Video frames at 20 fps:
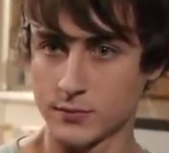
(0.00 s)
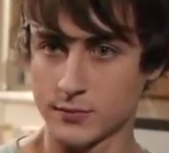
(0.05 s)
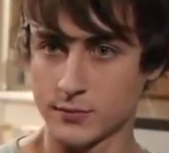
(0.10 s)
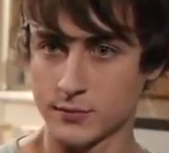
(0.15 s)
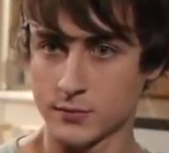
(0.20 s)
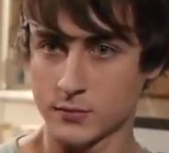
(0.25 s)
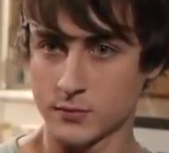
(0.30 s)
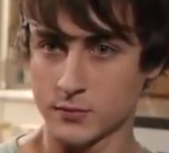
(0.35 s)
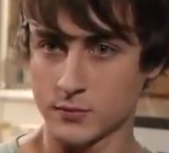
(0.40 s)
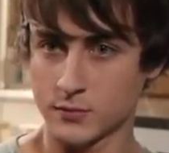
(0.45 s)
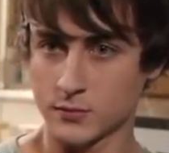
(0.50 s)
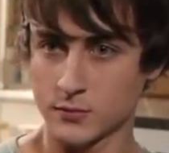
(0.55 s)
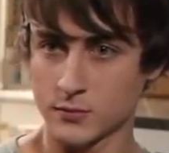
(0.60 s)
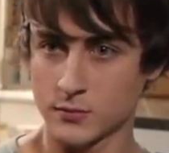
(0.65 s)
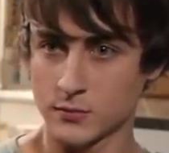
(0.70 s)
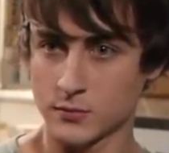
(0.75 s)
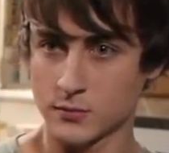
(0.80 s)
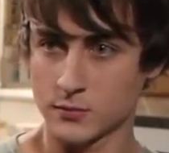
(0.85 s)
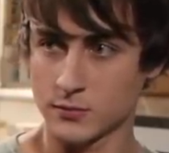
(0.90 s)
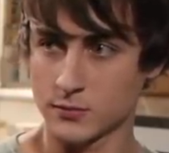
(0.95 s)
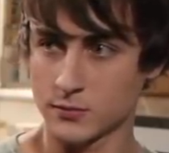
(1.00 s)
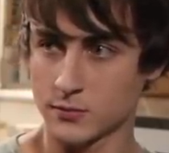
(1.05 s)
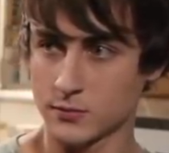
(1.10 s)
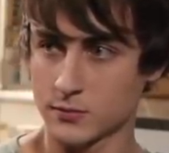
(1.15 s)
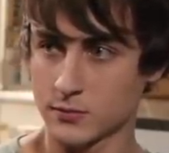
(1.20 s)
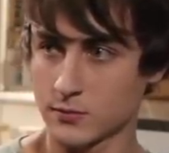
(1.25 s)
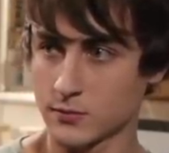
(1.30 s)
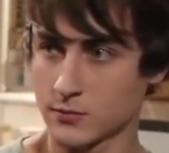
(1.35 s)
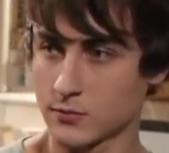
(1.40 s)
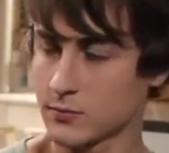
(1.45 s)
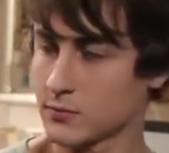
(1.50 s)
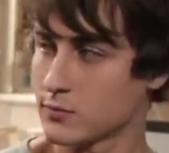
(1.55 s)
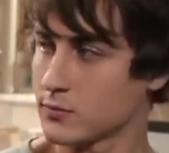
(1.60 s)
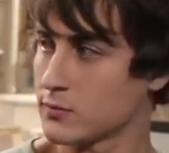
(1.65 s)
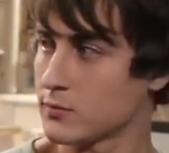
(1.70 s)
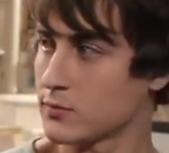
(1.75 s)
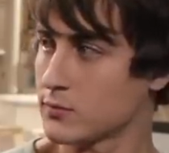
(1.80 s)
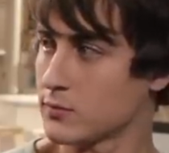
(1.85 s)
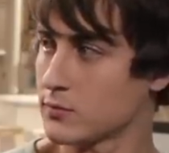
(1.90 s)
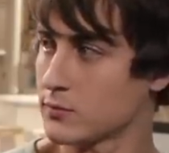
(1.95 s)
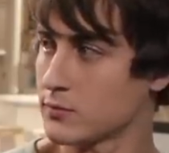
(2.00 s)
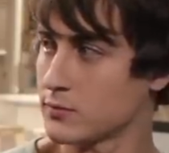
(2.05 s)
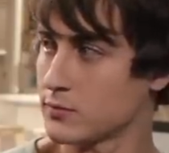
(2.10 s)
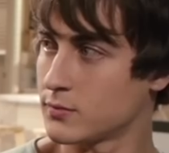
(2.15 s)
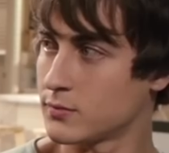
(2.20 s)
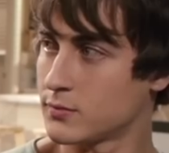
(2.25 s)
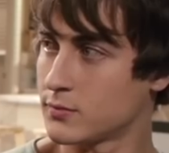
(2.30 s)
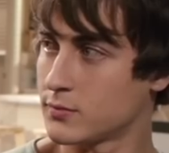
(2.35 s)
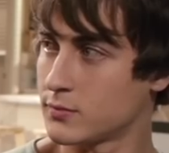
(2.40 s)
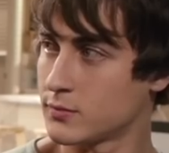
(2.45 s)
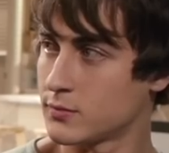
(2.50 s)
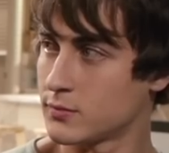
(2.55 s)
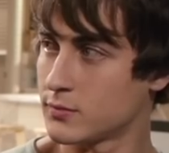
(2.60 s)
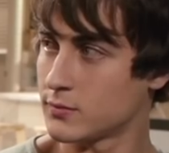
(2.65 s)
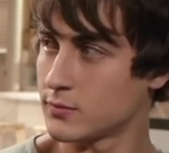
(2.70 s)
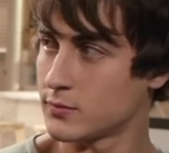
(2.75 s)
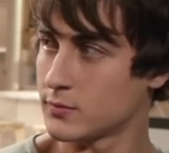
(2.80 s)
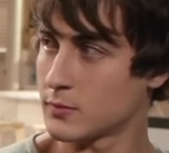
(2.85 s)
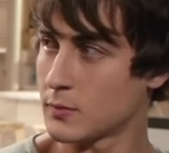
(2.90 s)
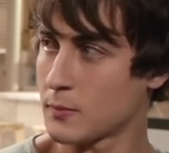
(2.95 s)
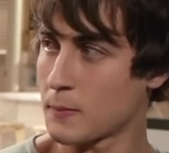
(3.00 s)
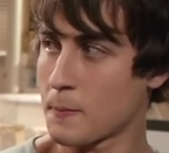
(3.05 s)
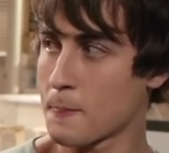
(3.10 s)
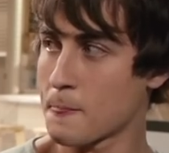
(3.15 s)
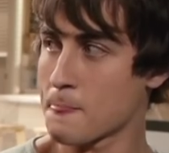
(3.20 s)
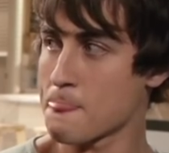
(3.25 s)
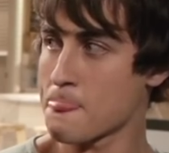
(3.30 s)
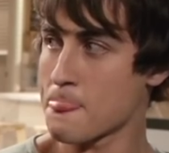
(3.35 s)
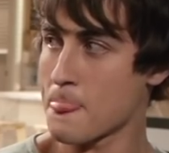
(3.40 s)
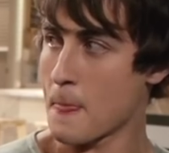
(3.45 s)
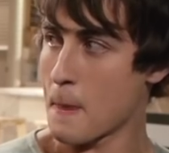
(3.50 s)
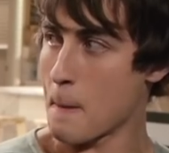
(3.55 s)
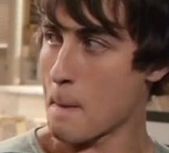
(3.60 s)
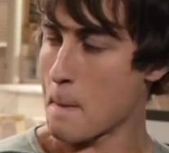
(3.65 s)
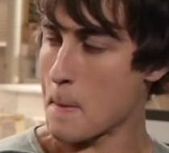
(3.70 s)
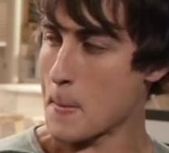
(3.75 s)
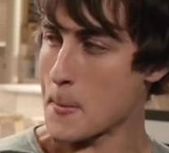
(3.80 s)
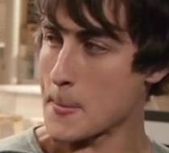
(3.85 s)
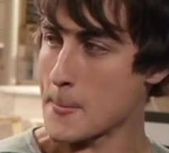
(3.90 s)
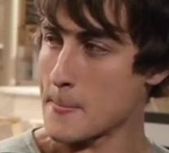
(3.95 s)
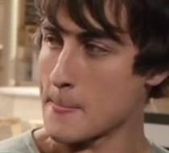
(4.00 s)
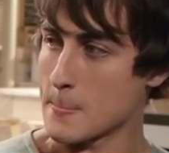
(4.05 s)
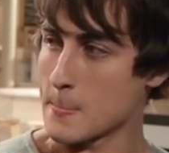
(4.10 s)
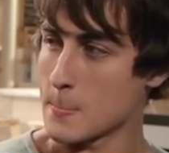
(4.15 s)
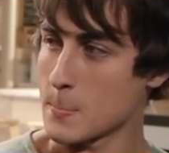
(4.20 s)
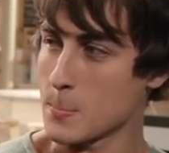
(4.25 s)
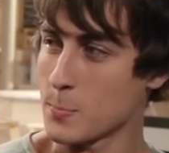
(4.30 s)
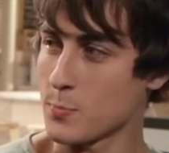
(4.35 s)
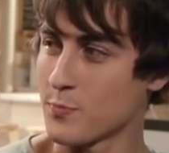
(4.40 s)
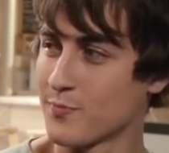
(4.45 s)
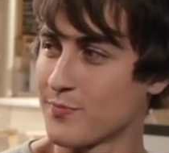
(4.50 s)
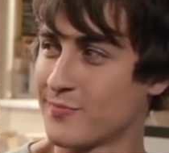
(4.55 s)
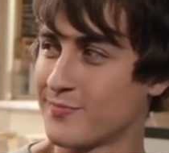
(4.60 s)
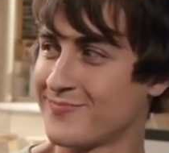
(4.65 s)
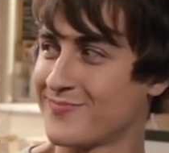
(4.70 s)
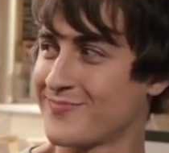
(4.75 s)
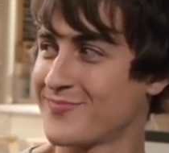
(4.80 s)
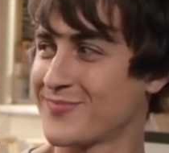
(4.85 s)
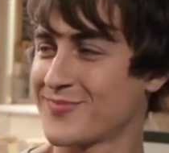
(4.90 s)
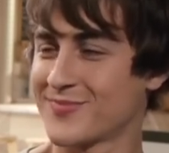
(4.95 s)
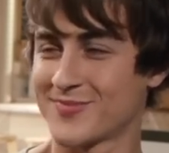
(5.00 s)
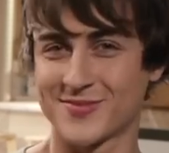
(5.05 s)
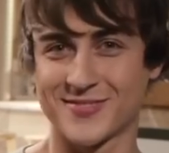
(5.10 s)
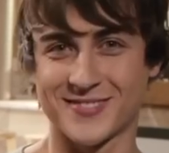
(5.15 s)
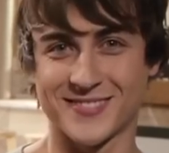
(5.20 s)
The person shown says nothing.